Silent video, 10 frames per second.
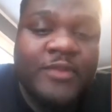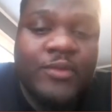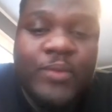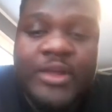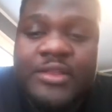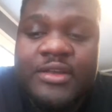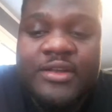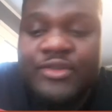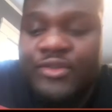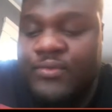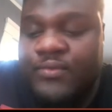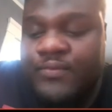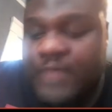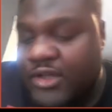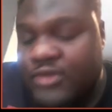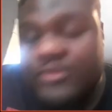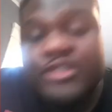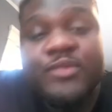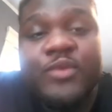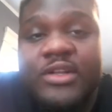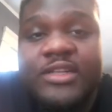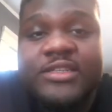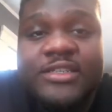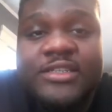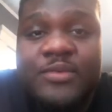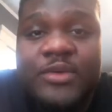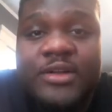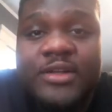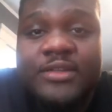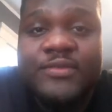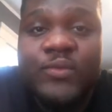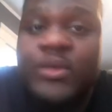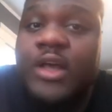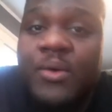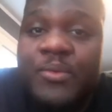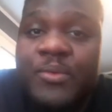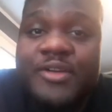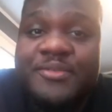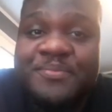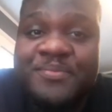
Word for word: whether you think Gucci won or Jeezy won, we all won.